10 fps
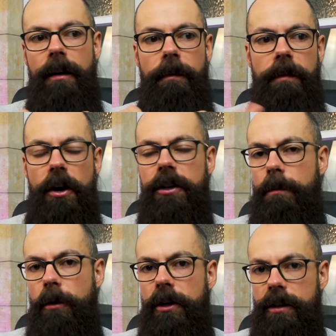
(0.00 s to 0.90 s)

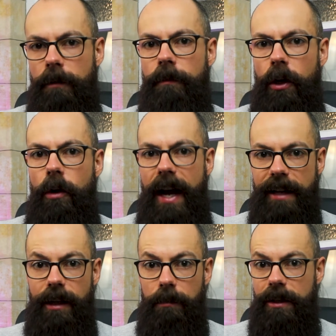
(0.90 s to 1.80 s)
first person view,
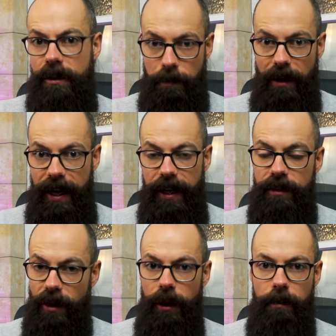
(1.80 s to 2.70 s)
heads up display
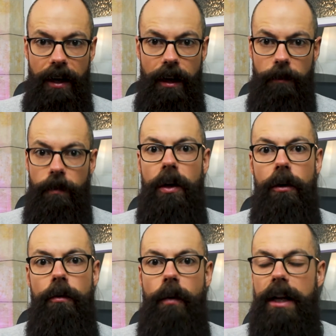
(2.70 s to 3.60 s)
type
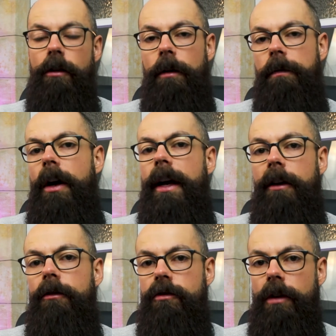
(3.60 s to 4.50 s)
view when you are flying
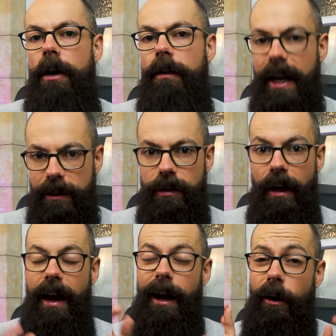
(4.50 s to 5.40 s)
your drone. That's
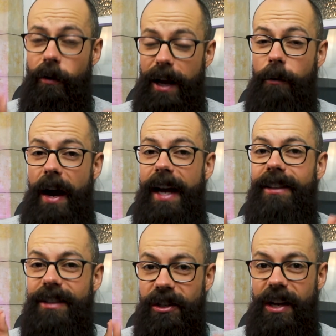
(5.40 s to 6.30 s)
a great
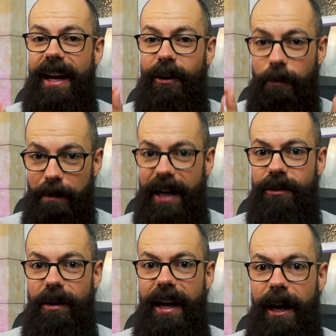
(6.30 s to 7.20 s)
way to check your
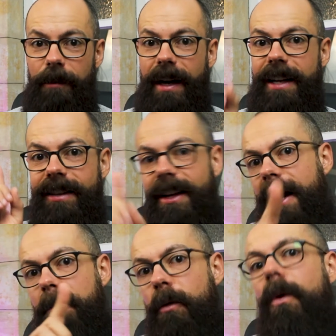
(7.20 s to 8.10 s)
battery health and it's the
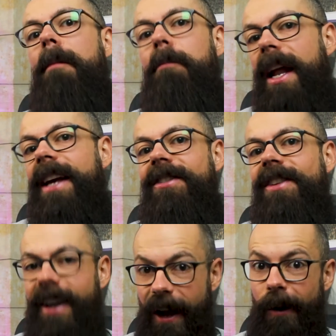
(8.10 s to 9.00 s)
number one place
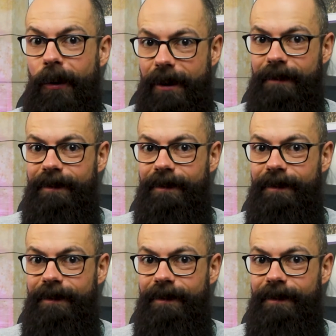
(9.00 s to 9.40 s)
to go.